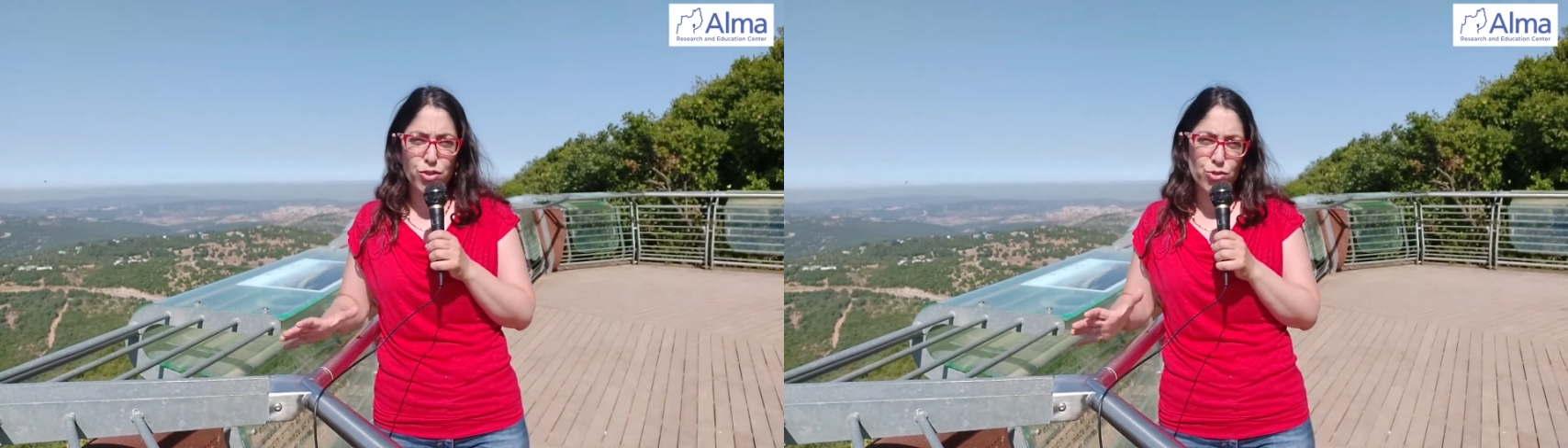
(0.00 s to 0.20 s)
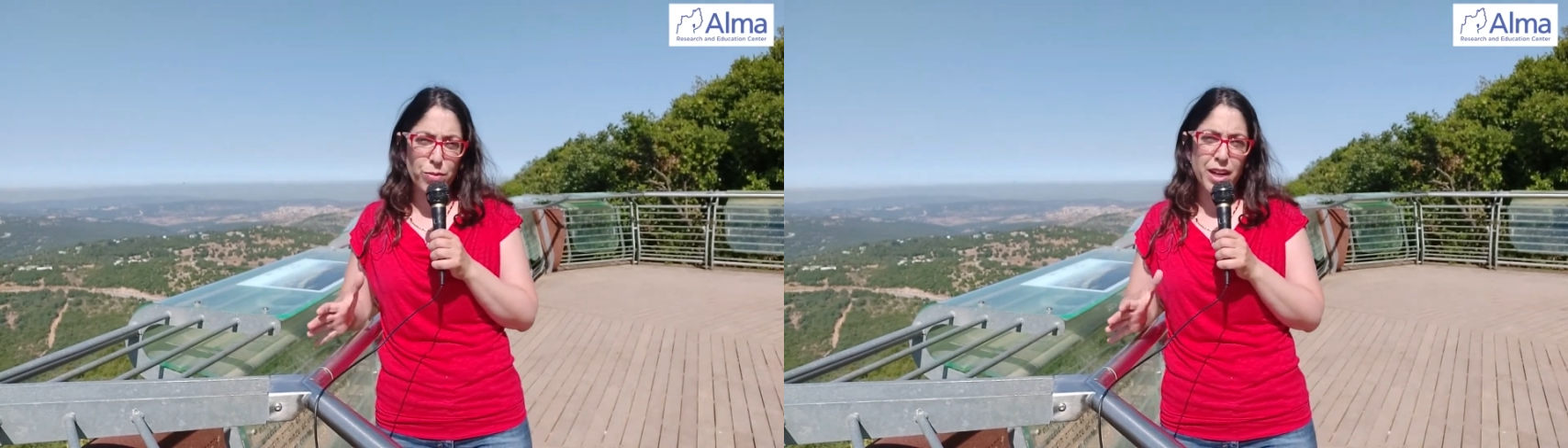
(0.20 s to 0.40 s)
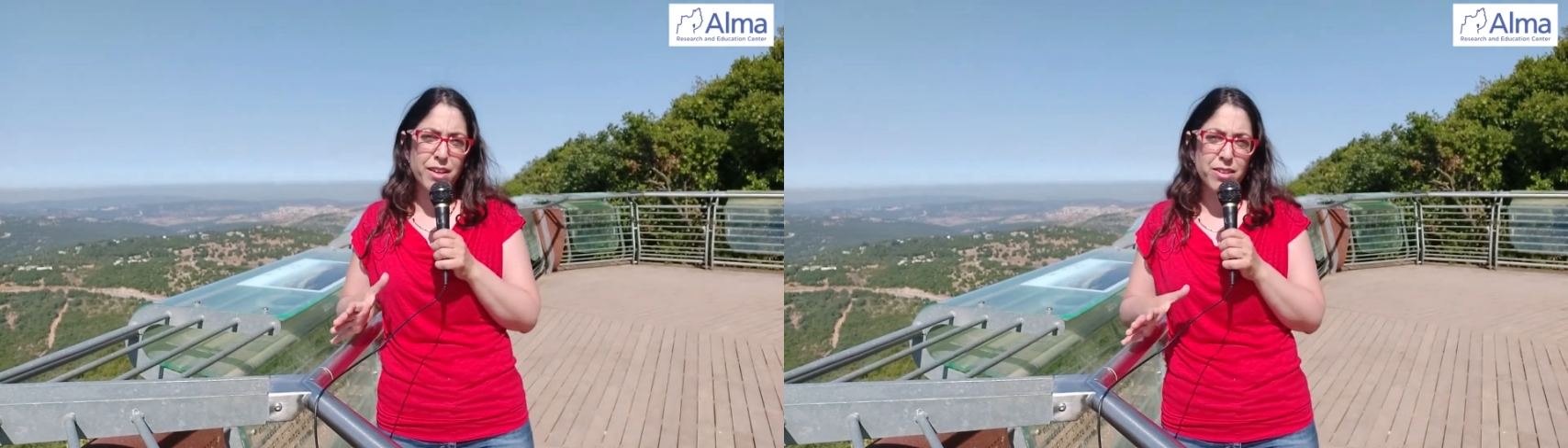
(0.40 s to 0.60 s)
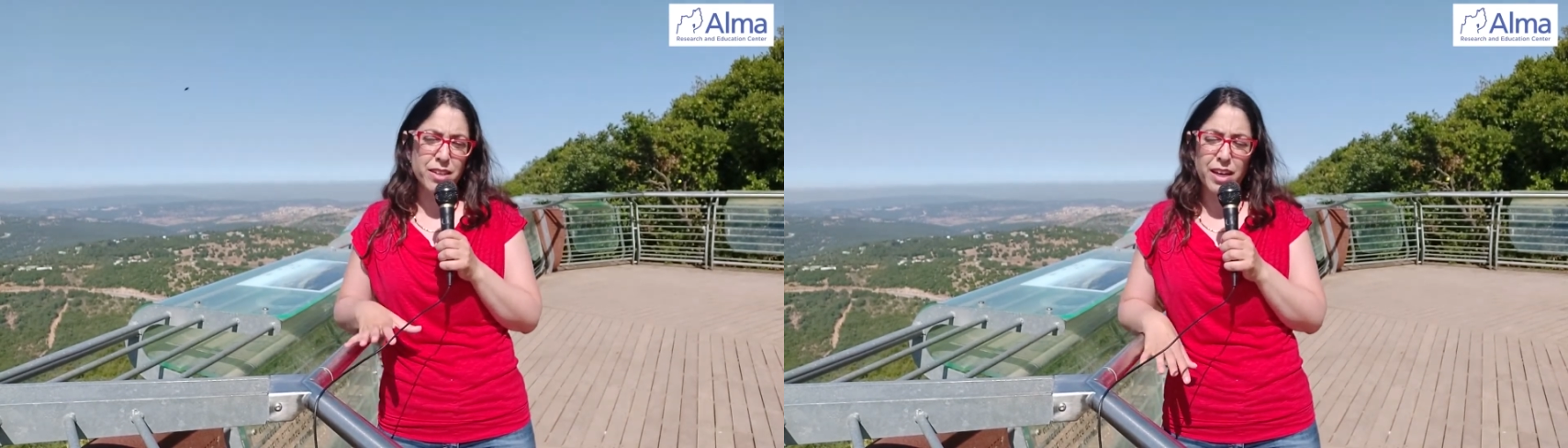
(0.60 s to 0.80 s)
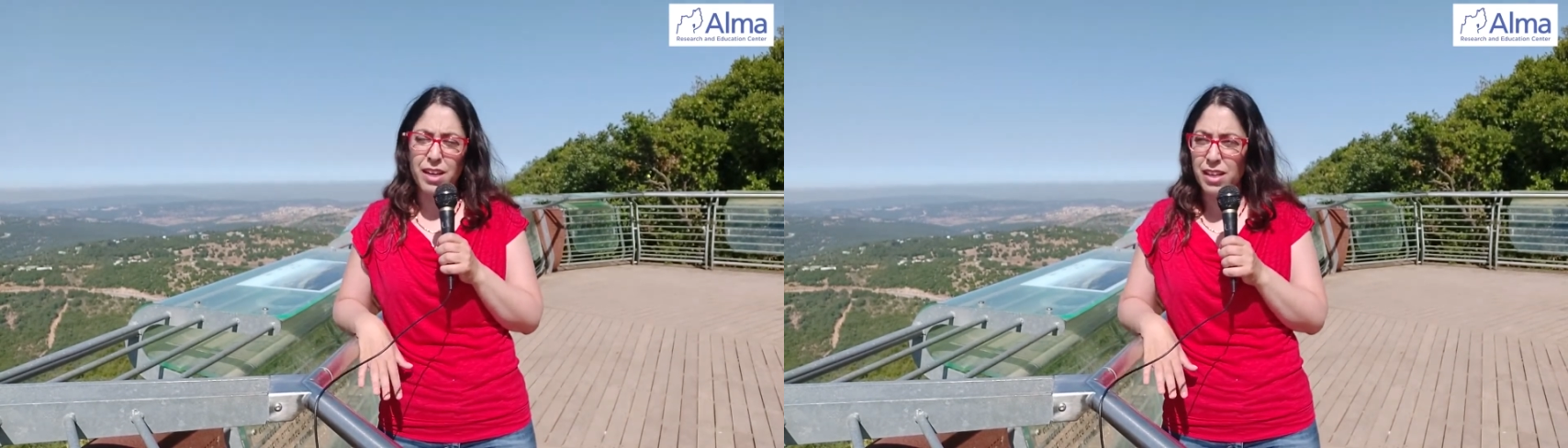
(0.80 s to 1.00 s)
to my little
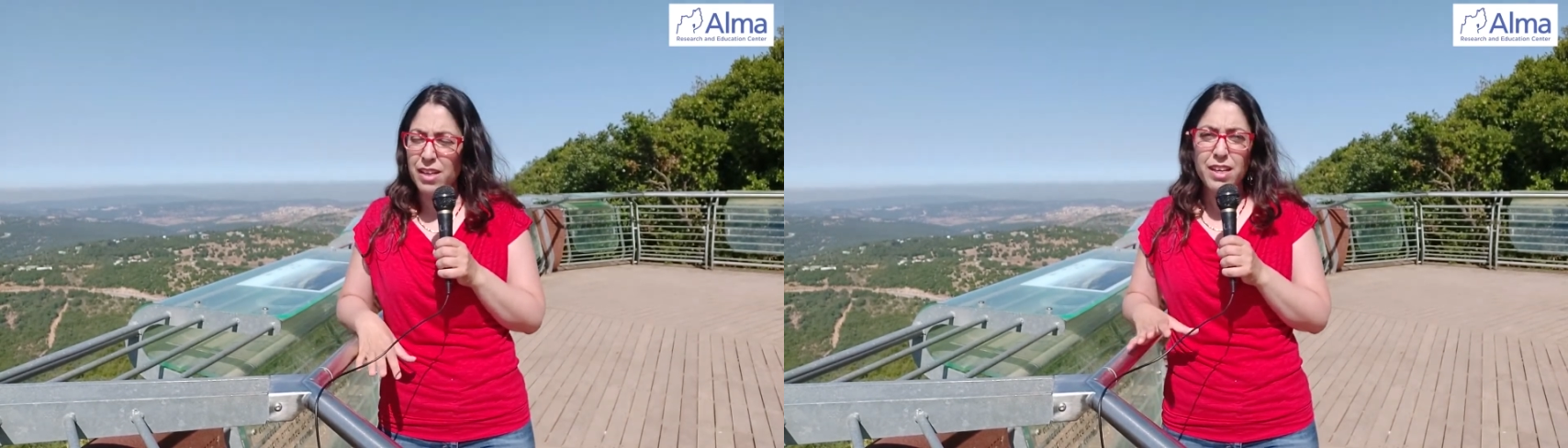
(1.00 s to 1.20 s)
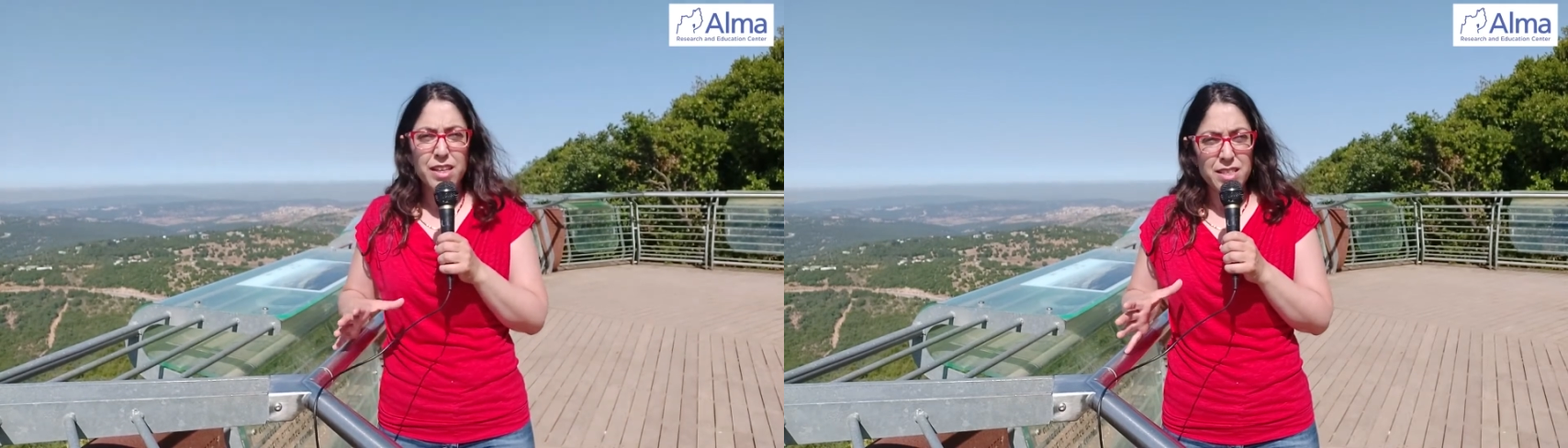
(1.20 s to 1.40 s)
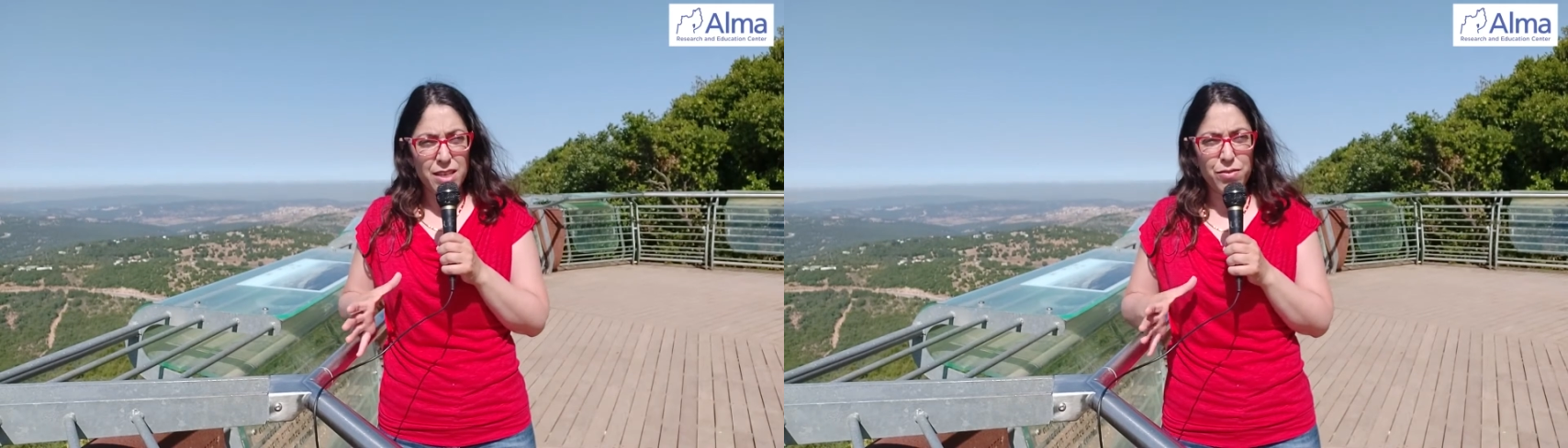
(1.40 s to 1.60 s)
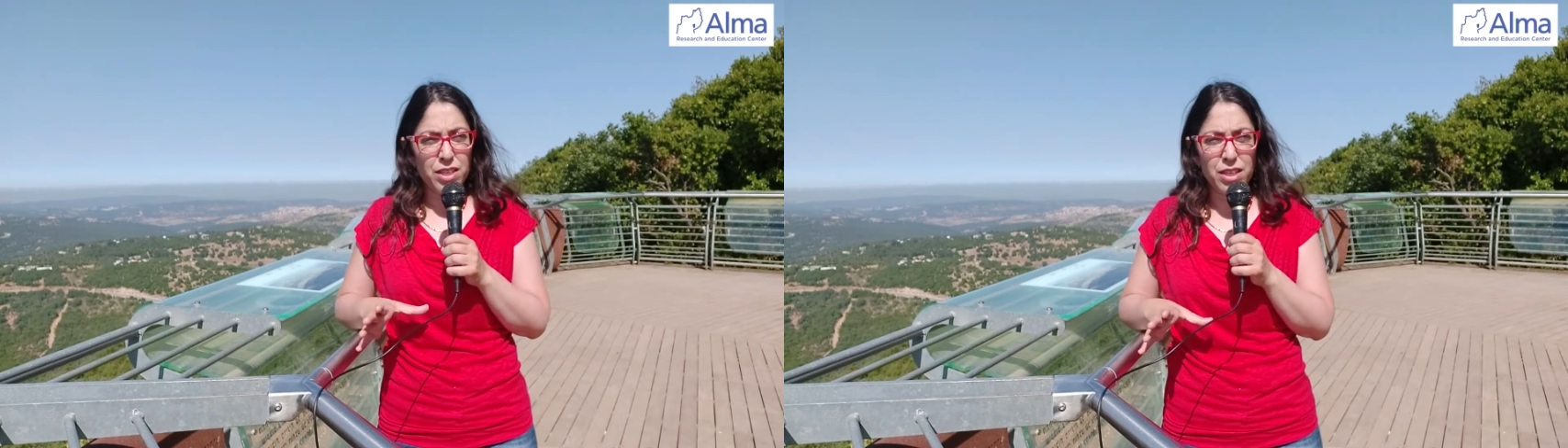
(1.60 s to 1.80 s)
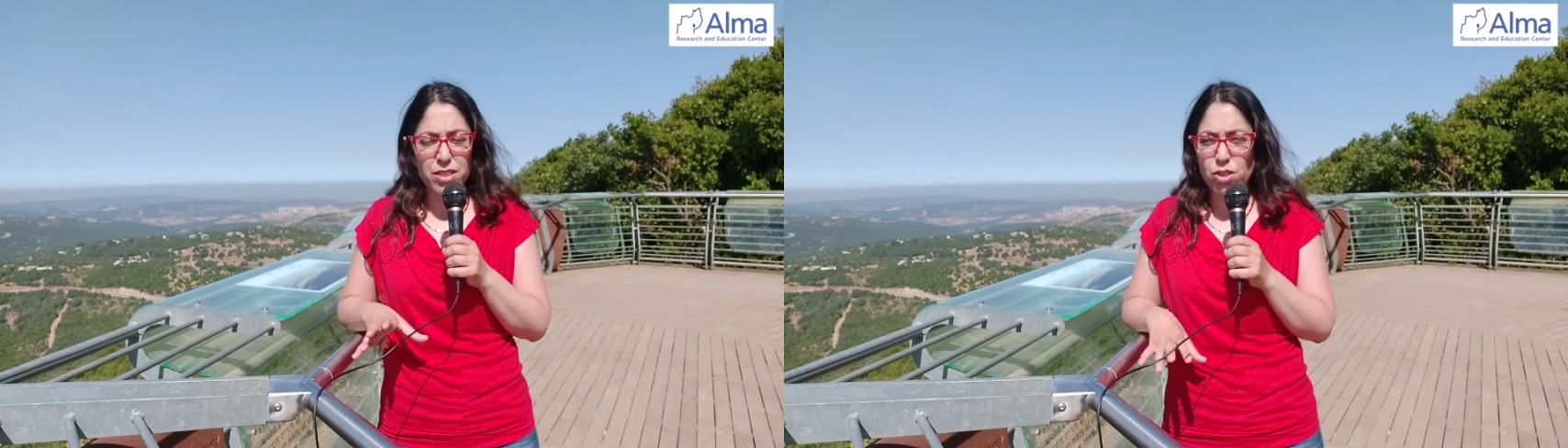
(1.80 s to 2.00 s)
girl, 7
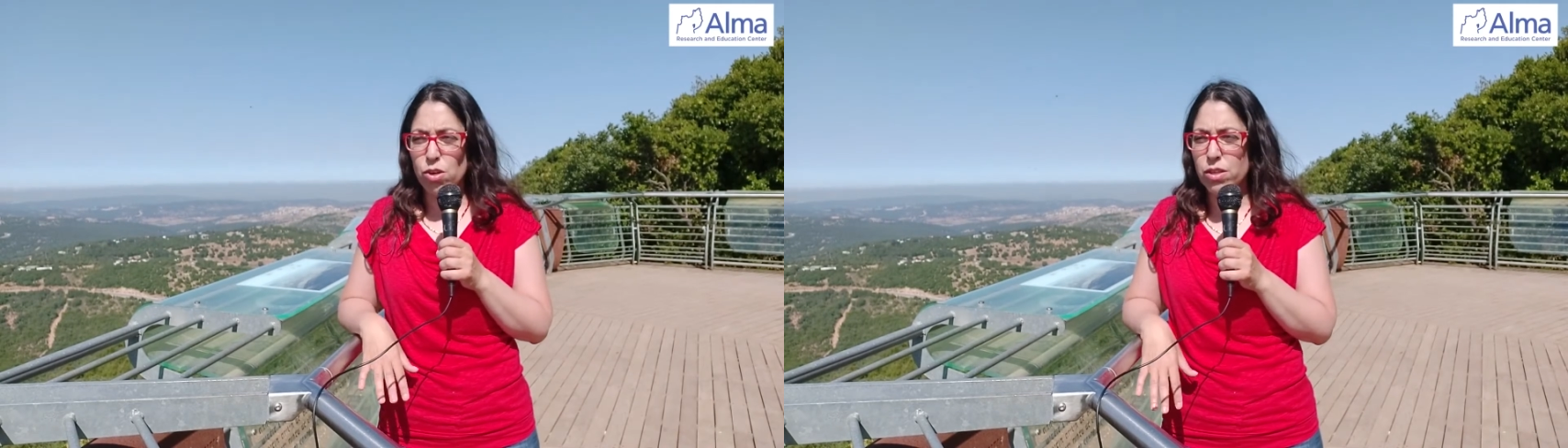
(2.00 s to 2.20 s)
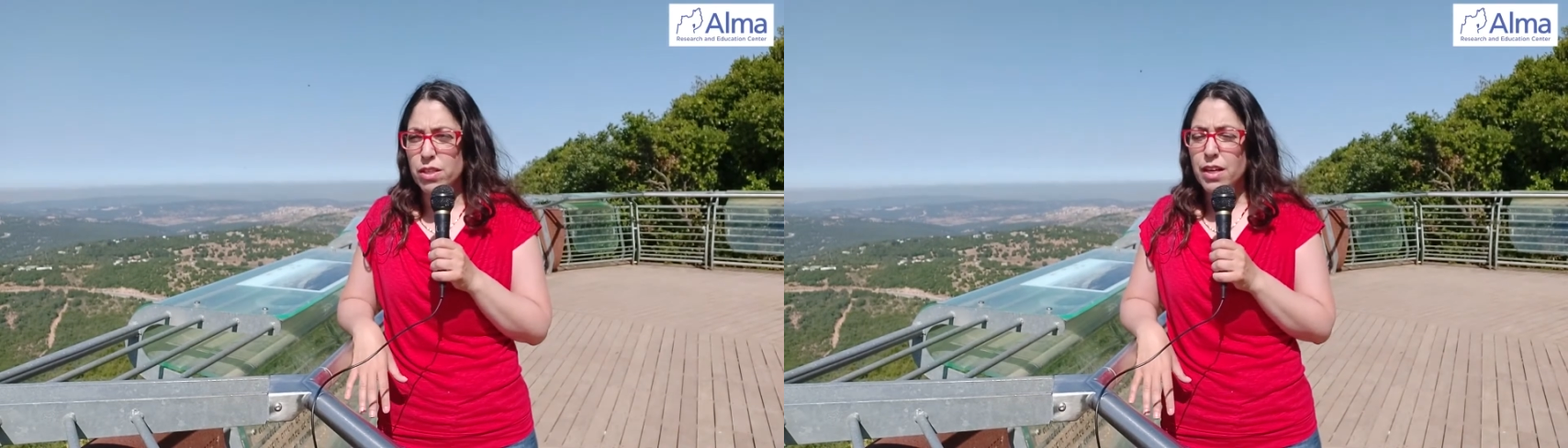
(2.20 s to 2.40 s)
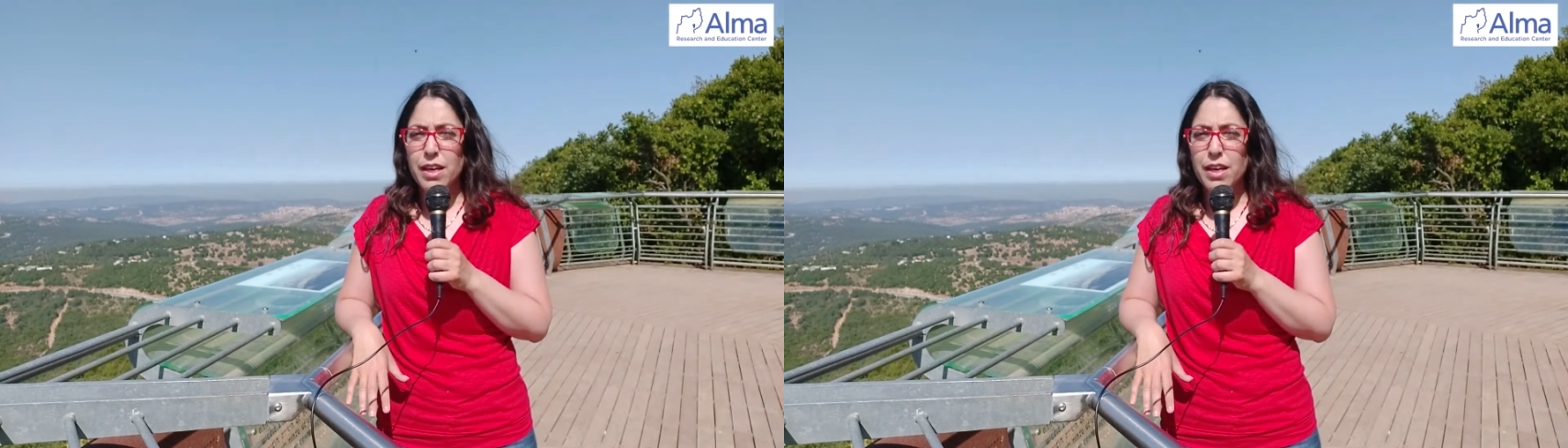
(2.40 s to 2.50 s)
years old,